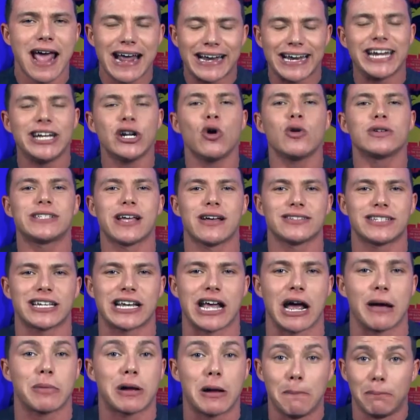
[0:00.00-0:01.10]
And I know it sounds
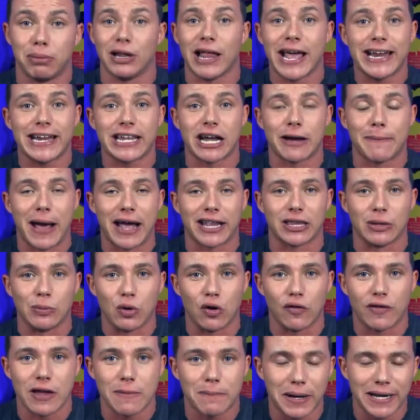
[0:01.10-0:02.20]
like I'm complaining about the
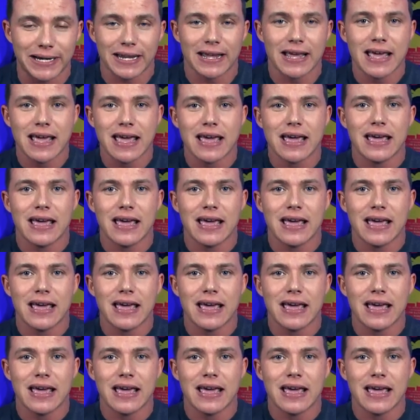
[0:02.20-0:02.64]
movie, but